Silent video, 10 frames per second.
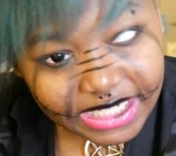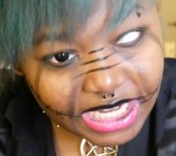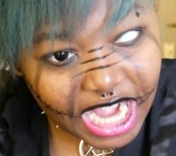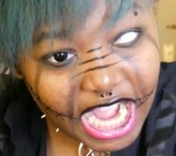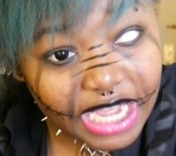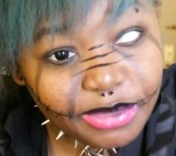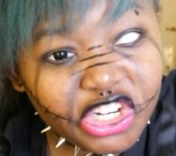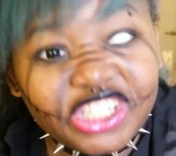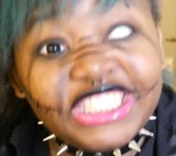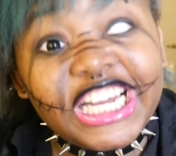I'm
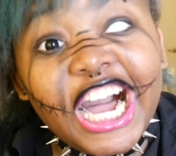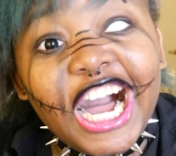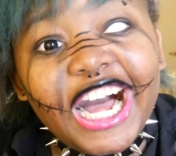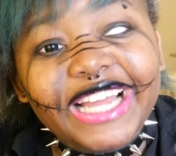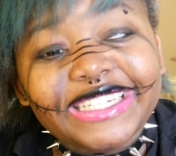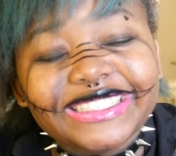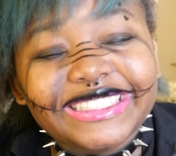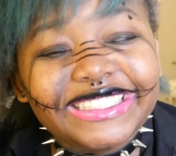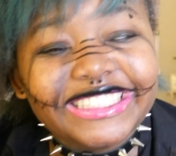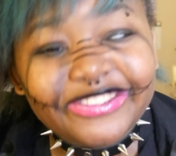your God.
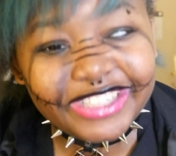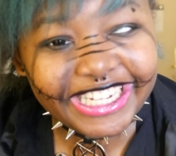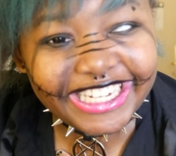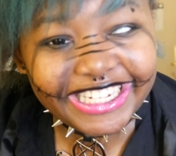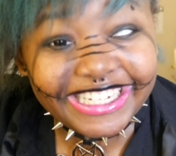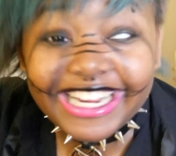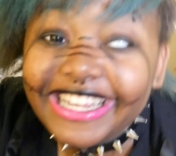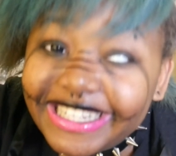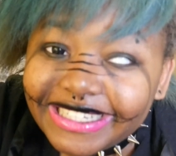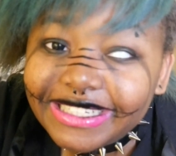Okay?
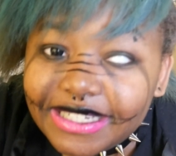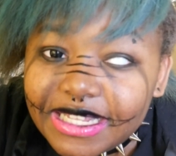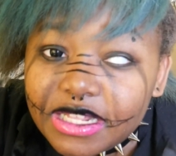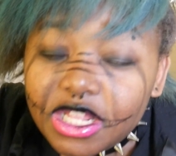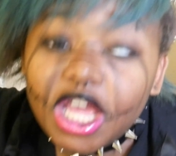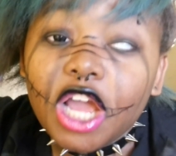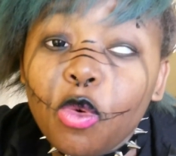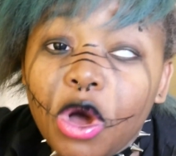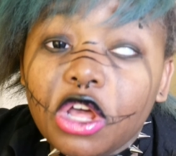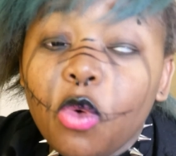
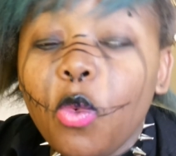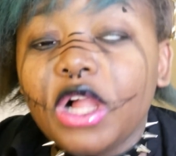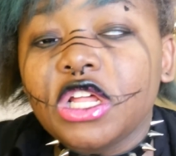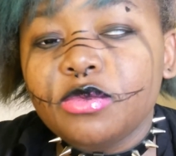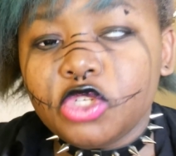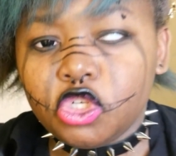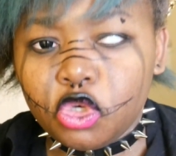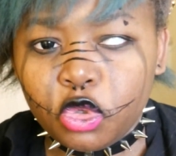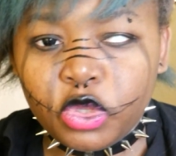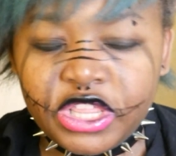Welcome to